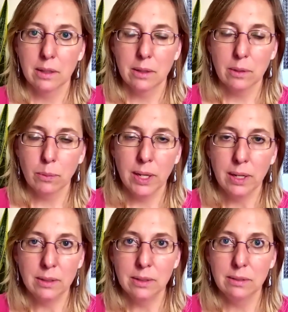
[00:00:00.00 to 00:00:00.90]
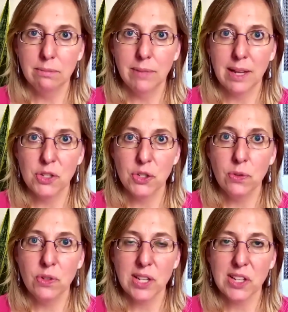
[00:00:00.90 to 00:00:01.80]
Well, as soon as
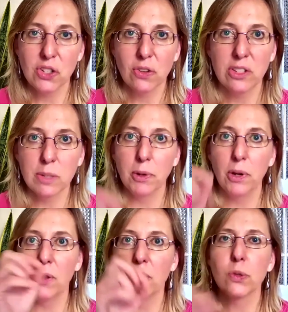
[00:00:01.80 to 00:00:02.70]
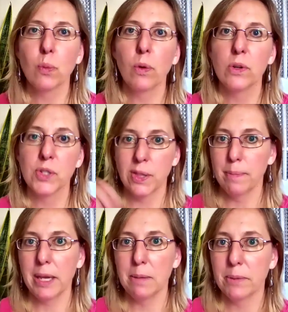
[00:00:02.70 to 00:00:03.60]
I started to put all those words on the
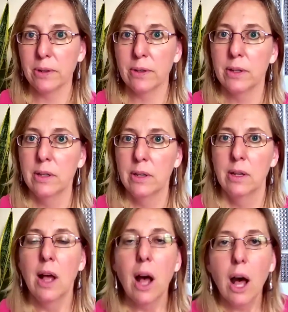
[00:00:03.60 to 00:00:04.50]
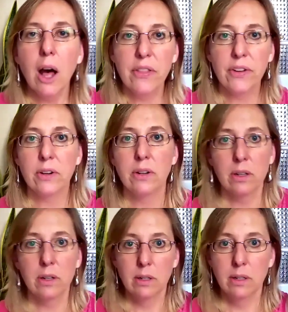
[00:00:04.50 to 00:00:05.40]
paper, other
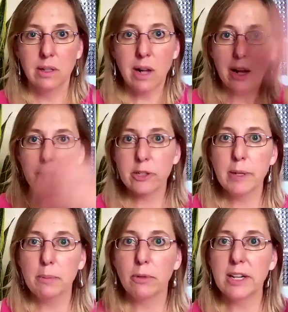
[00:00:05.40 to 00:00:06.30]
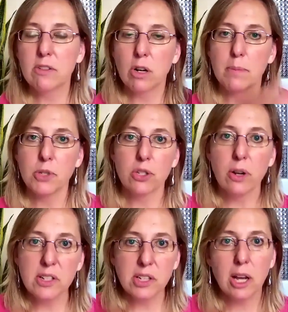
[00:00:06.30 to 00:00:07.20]
cosmic breadcrumbs started
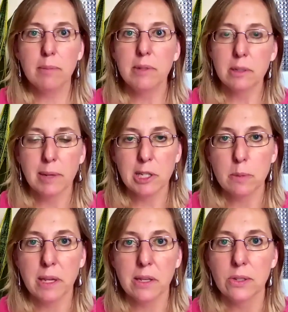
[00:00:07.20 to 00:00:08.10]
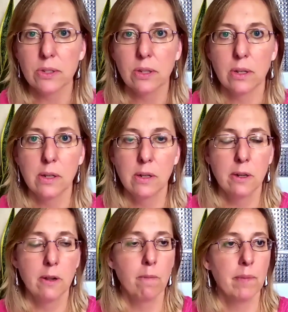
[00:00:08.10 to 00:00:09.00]
to come into my space.
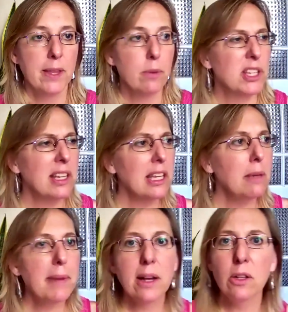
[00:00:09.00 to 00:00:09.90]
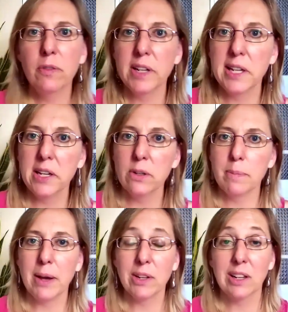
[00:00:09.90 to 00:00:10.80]
There was an email over here about
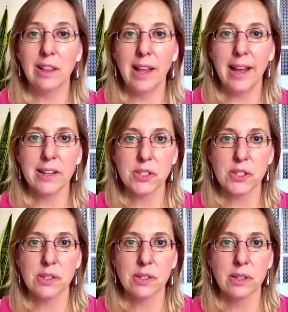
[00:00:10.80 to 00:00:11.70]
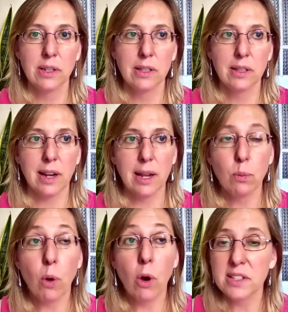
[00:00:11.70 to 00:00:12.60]
a class that I wanted to